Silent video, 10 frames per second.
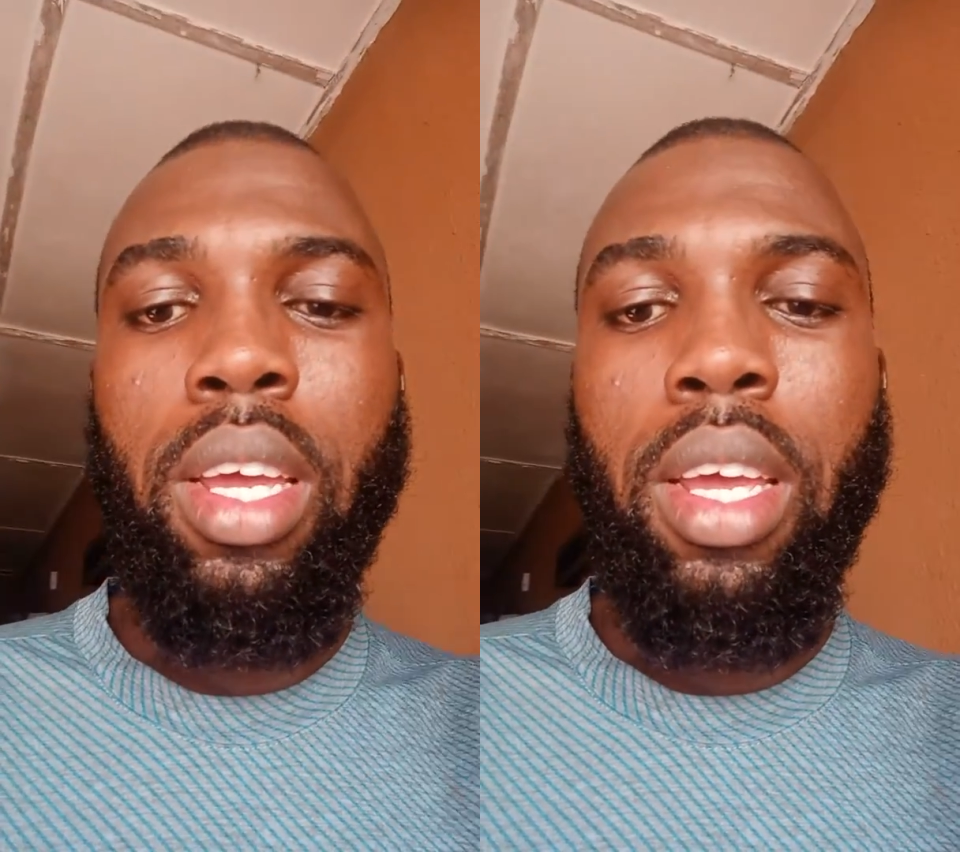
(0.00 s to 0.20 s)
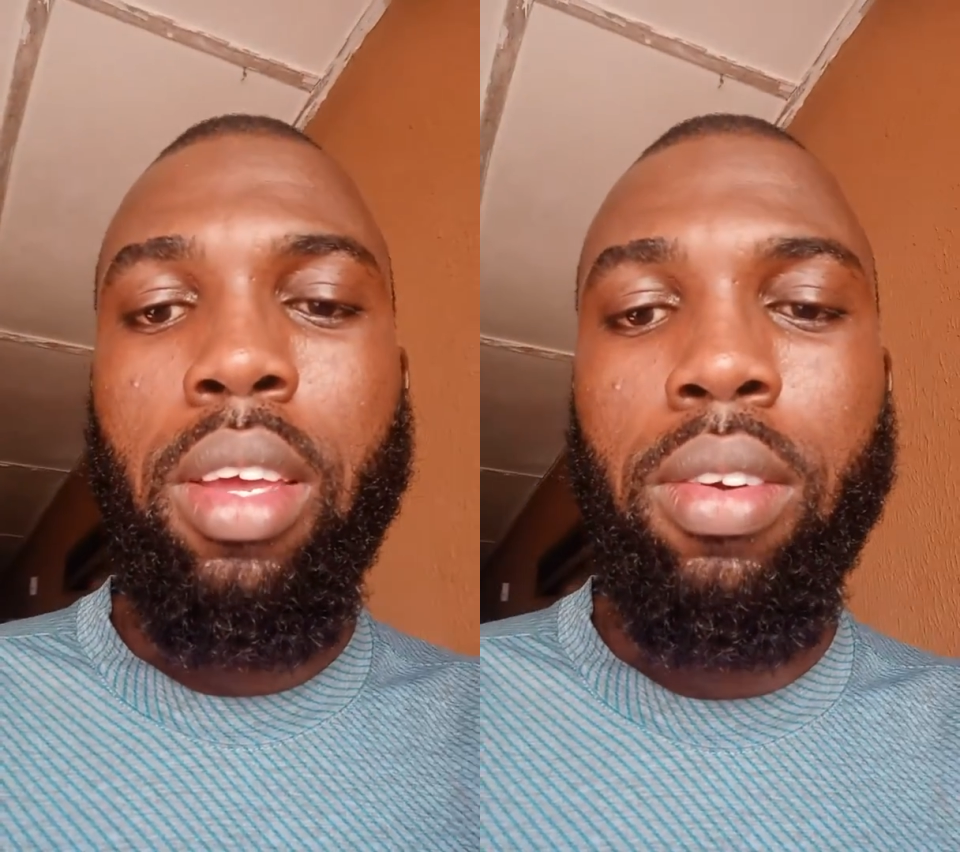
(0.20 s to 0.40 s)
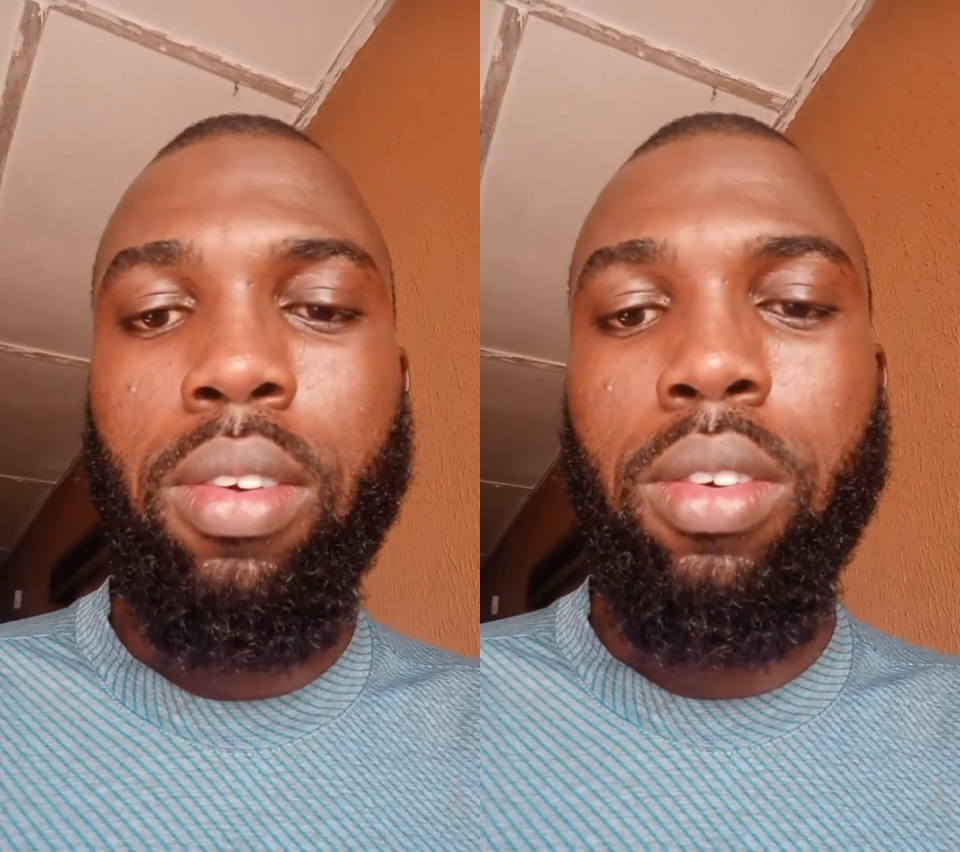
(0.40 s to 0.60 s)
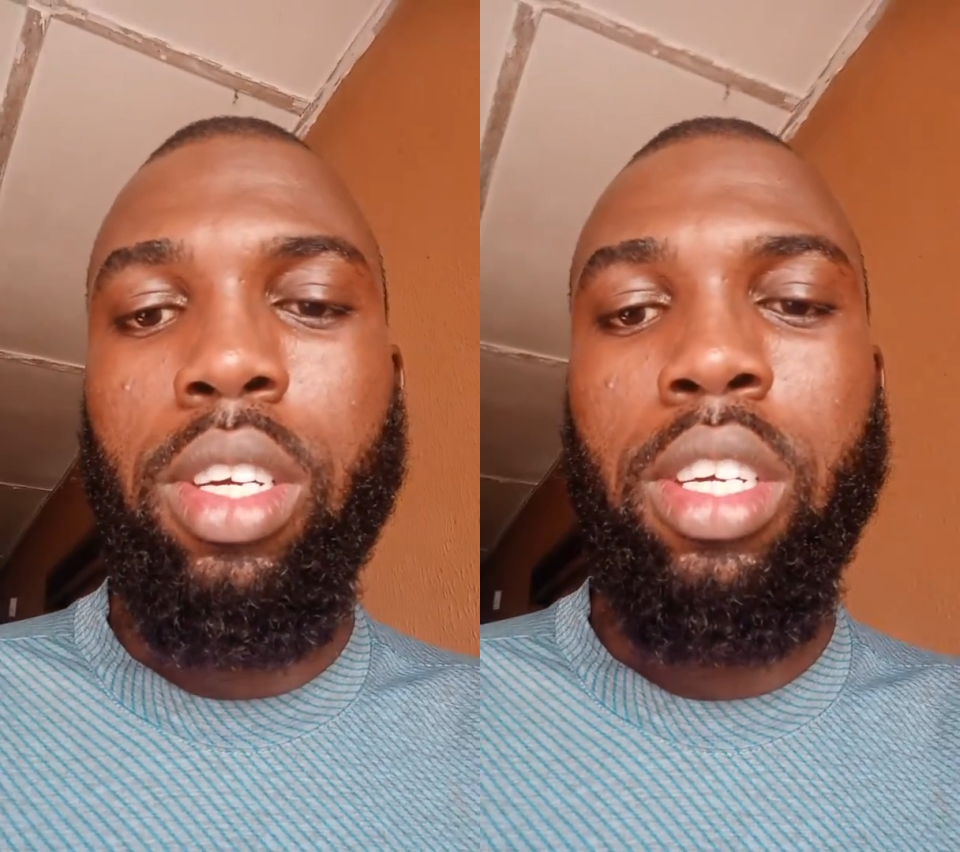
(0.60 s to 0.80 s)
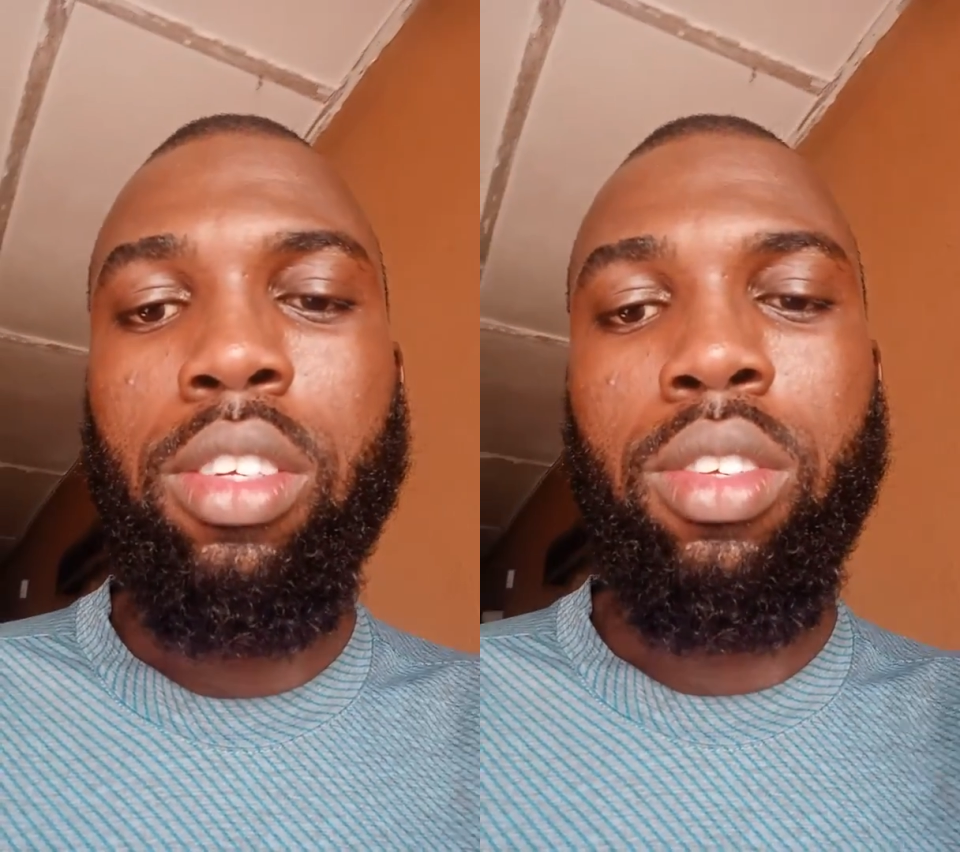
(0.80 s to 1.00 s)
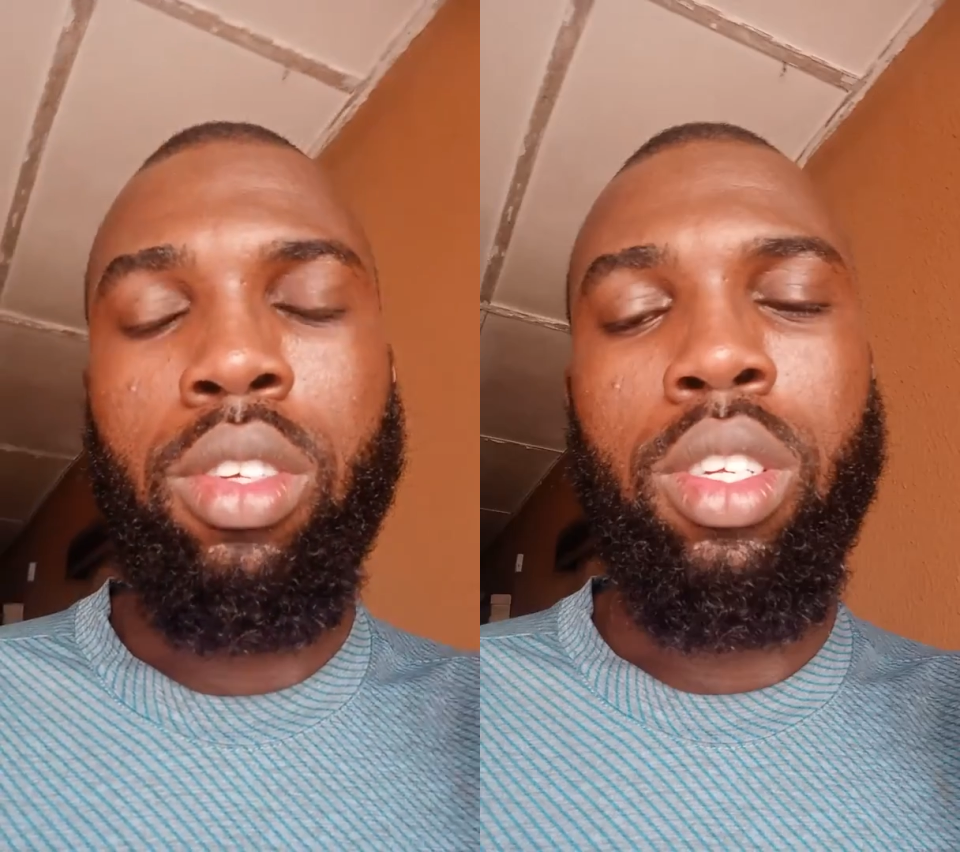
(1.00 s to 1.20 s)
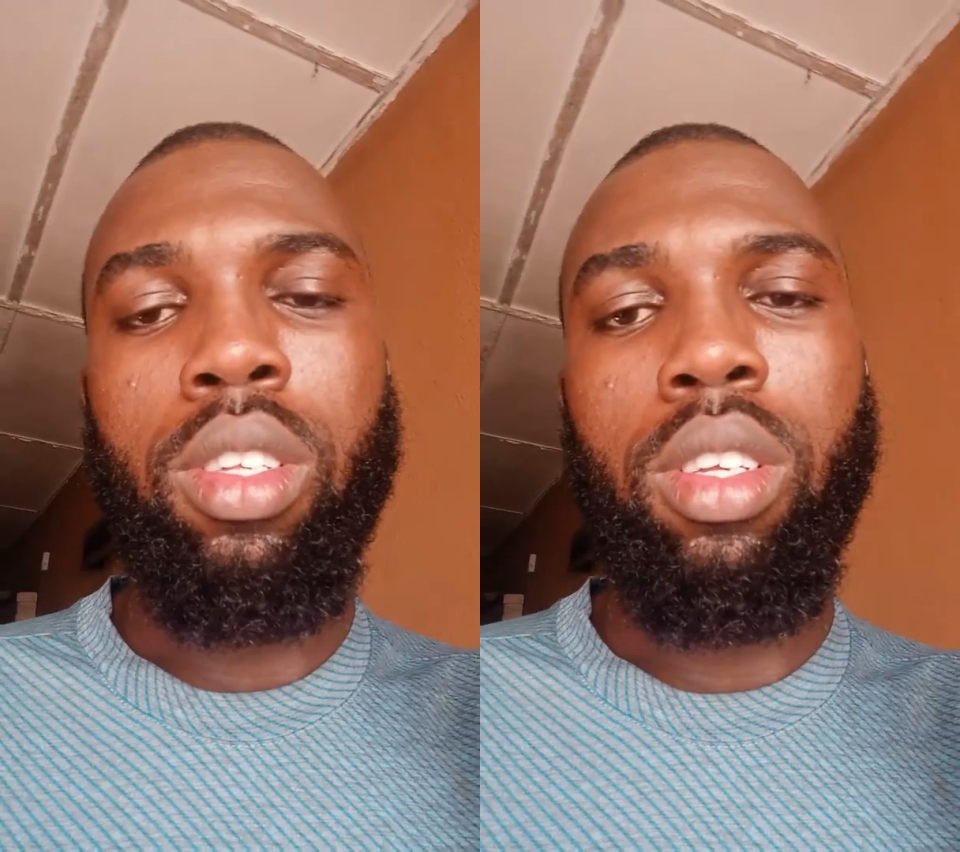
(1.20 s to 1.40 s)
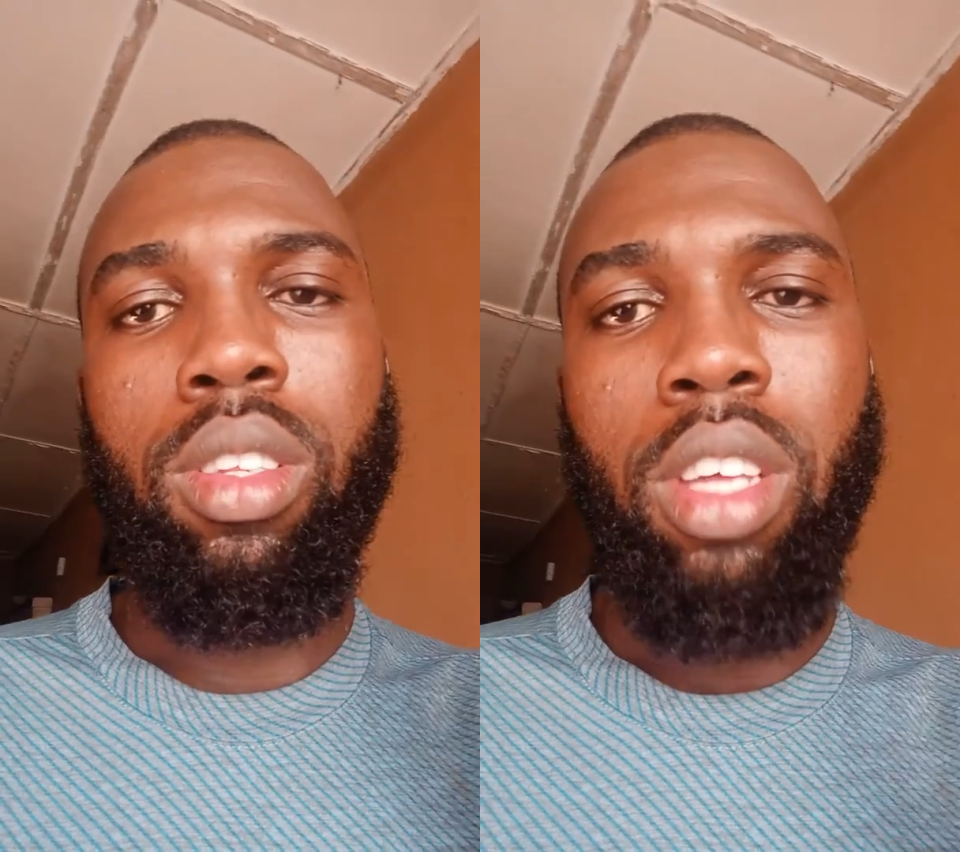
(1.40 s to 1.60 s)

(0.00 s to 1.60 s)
increase the